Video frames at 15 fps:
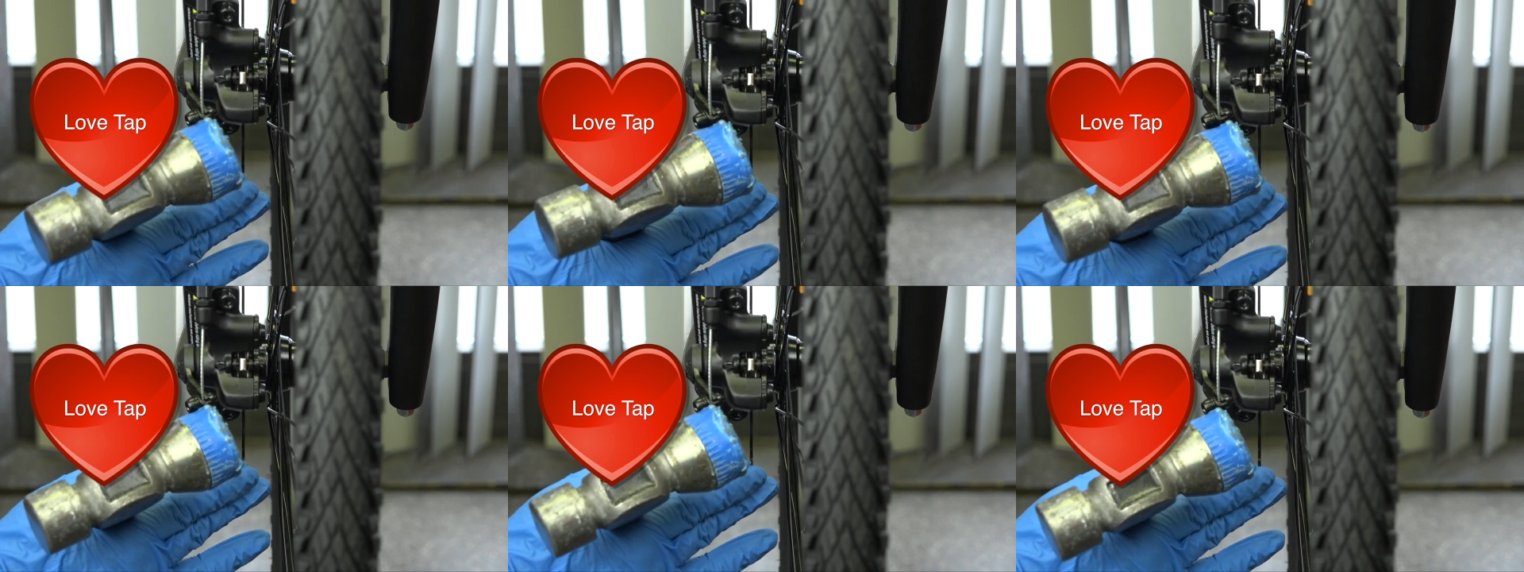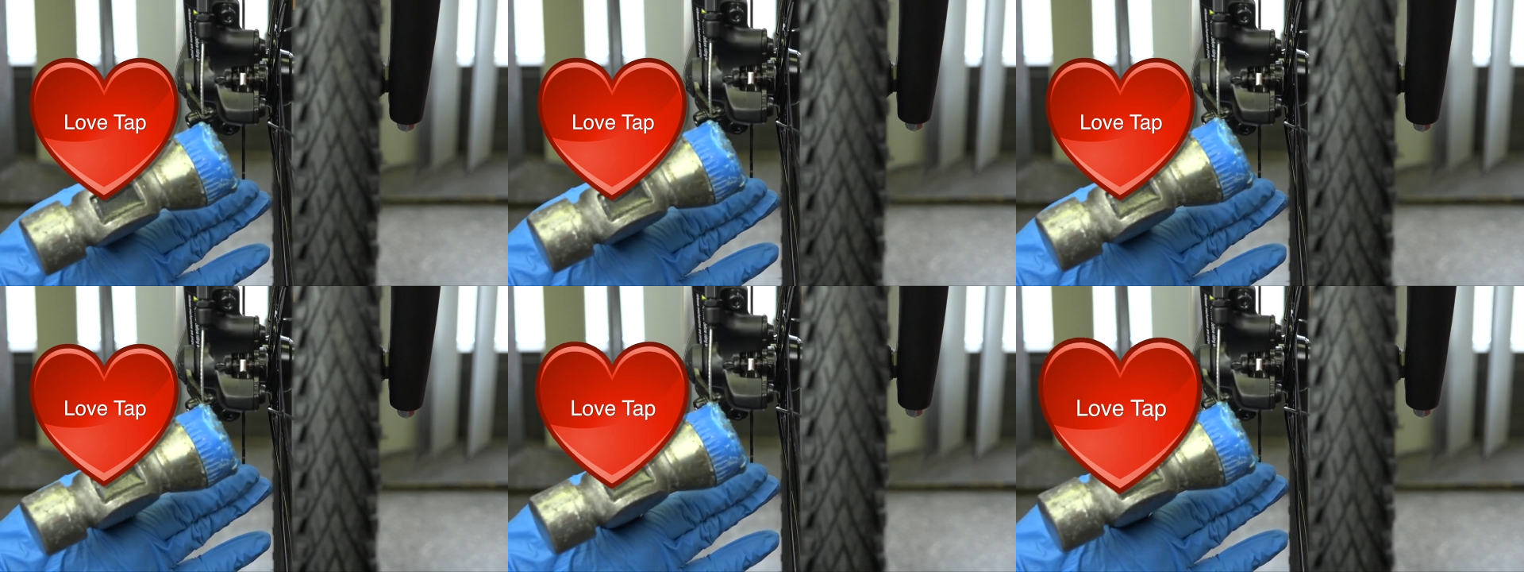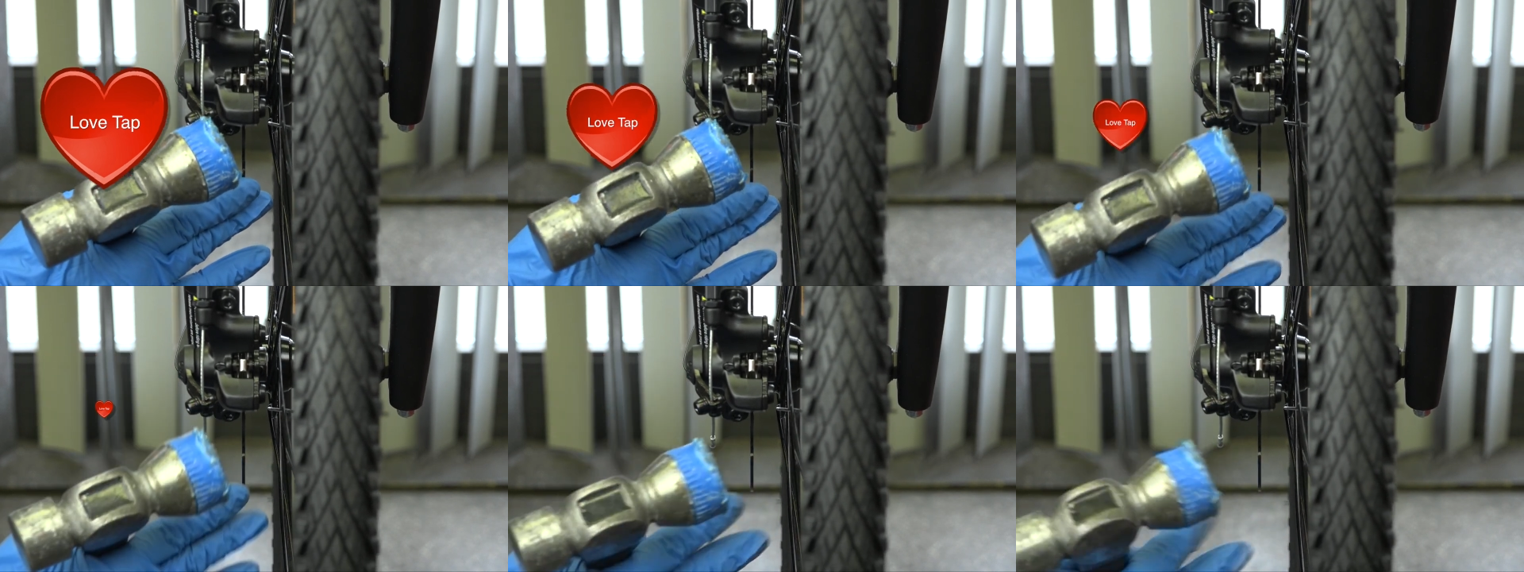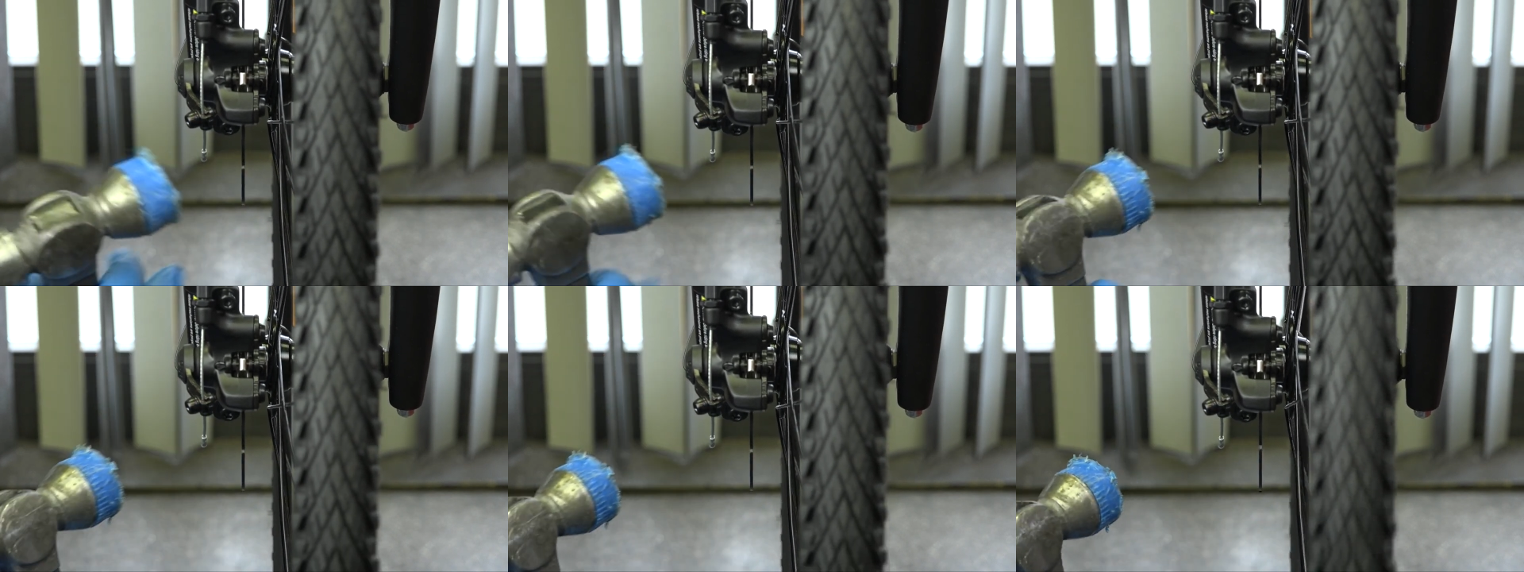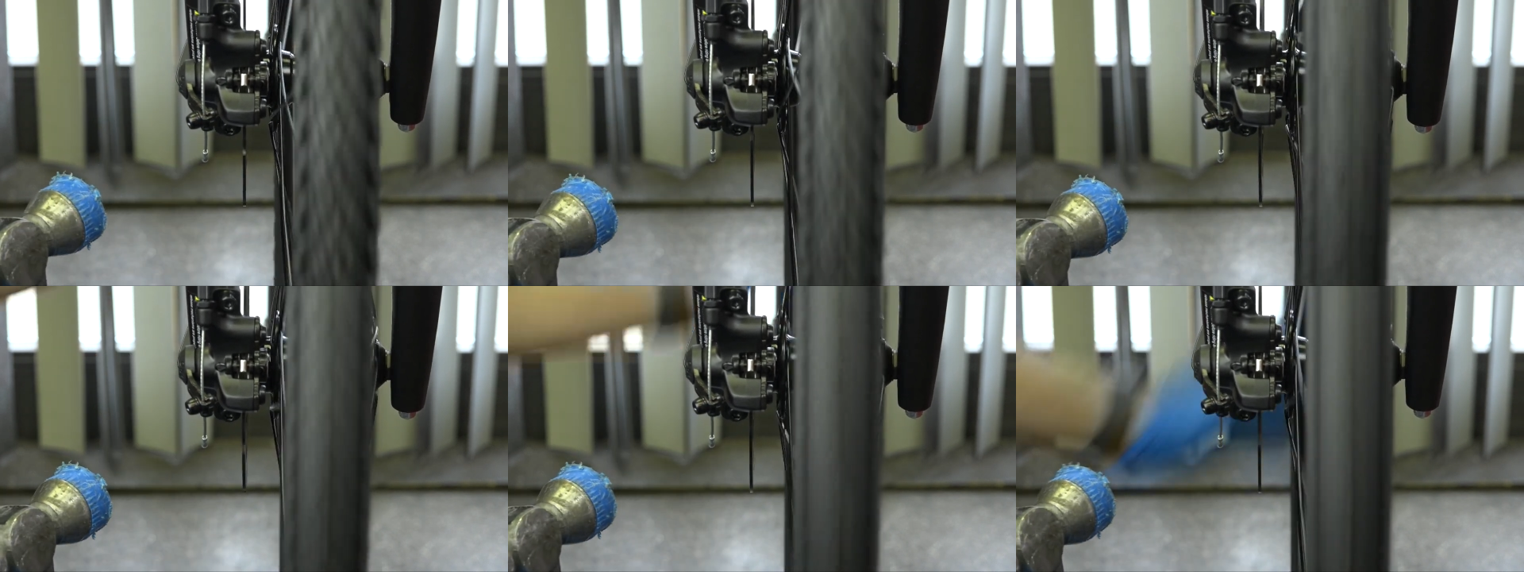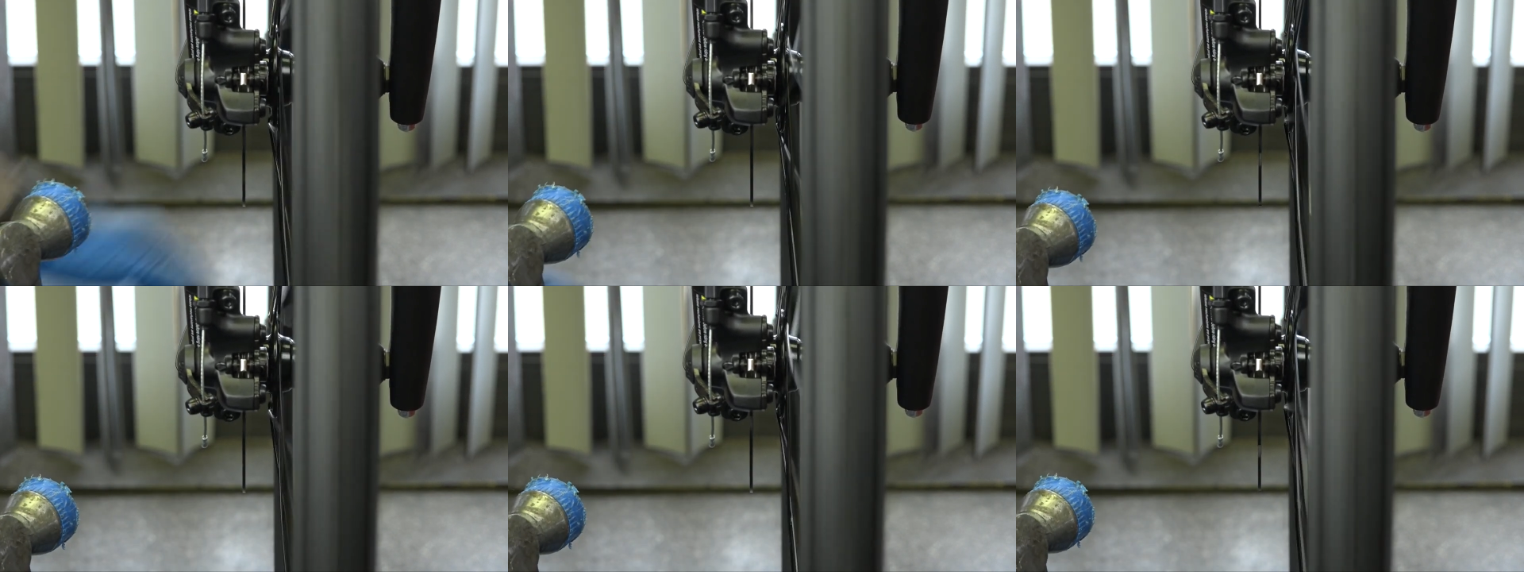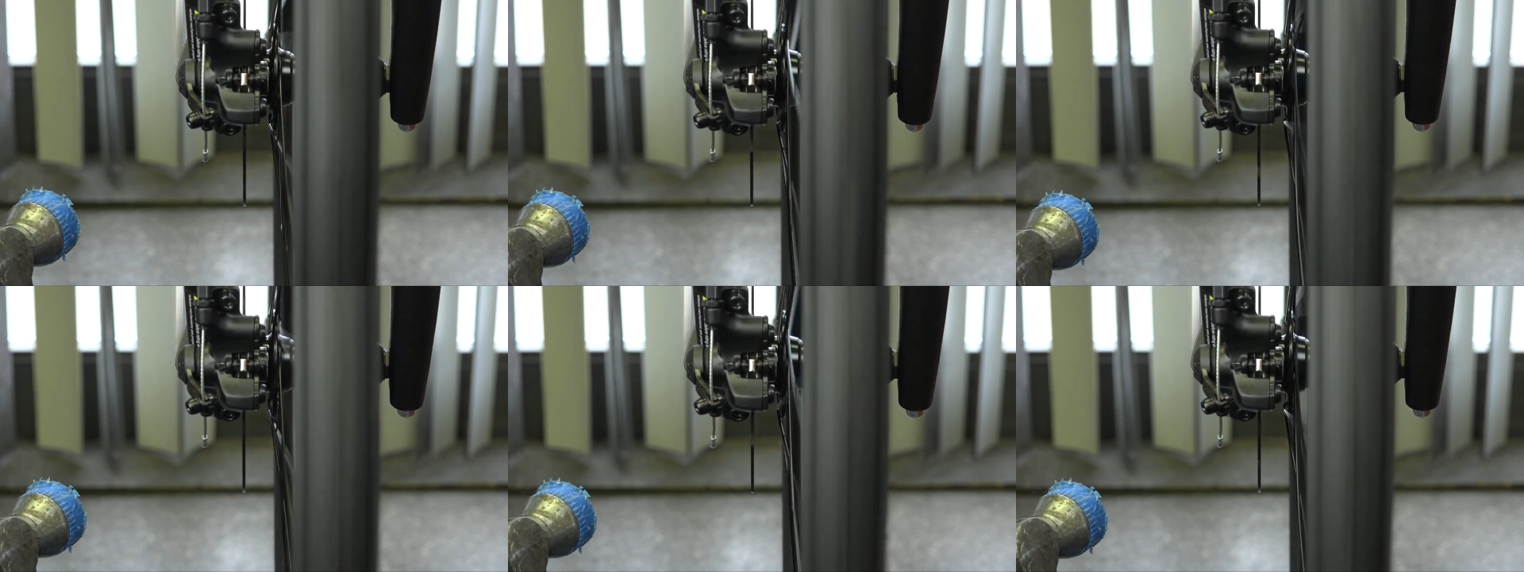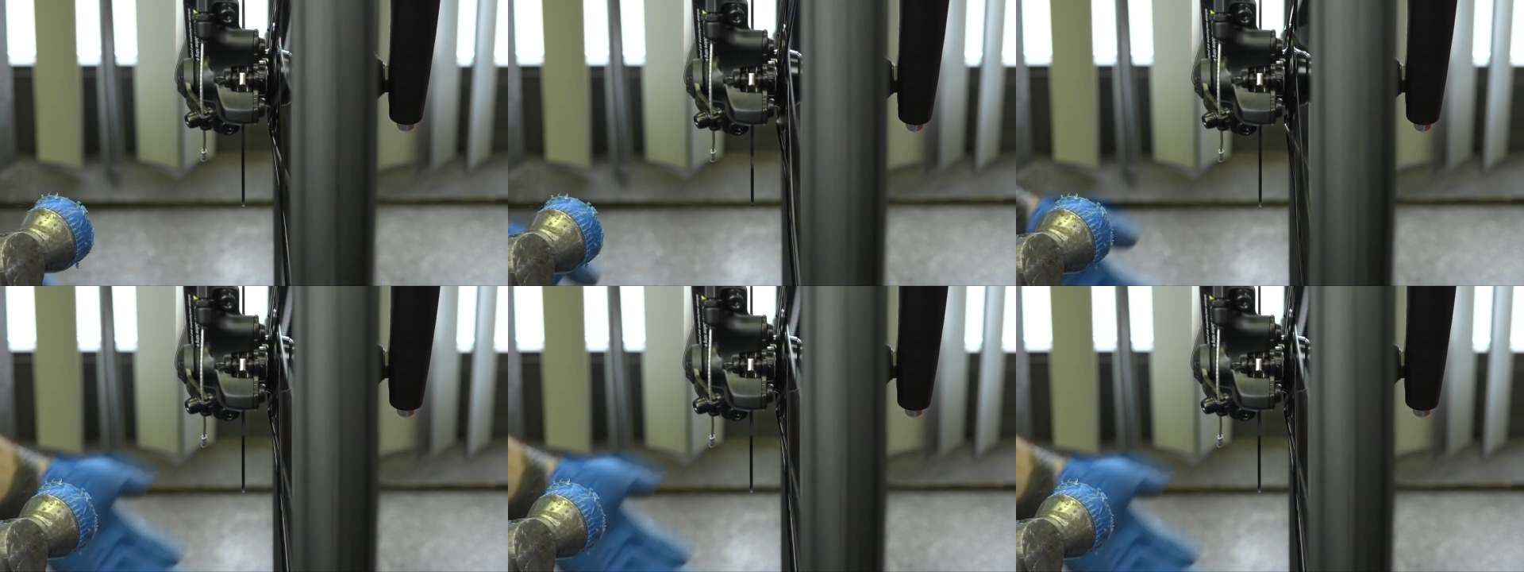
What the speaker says: Nobody's mouth can be seen.